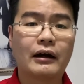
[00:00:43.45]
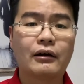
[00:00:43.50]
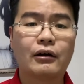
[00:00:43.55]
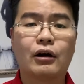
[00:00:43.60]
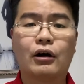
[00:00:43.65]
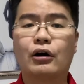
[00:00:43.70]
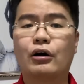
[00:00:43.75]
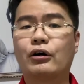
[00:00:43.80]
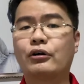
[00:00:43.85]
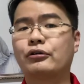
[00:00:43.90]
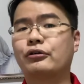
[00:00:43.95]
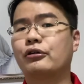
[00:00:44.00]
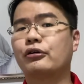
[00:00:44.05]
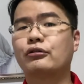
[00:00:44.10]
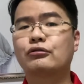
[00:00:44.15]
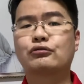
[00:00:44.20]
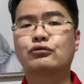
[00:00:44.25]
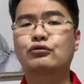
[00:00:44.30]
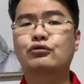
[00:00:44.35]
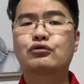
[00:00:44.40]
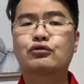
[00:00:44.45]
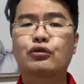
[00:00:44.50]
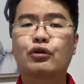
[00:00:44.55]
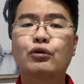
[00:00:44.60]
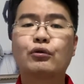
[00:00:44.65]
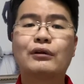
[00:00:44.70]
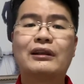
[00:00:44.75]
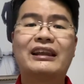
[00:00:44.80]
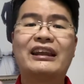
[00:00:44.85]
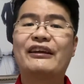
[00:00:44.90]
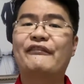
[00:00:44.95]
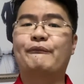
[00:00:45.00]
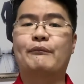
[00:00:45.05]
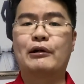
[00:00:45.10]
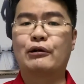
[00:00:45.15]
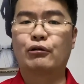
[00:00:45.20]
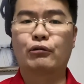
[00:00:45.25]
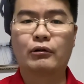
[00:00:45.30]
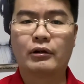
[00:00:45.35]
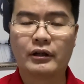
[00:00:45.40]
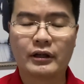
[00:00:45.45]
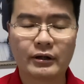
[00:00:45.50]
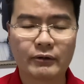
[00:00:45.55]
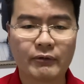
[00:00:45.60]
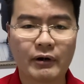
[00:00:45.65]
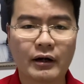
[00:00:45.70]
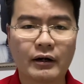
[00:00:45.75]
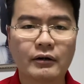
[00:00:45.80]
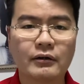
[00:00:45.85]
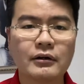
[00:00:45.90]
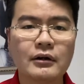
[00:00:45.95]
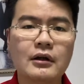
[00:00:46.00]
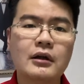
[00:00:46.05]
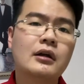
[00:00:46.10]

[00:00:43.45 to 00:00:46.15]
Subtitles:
or to grow leaf begonia well,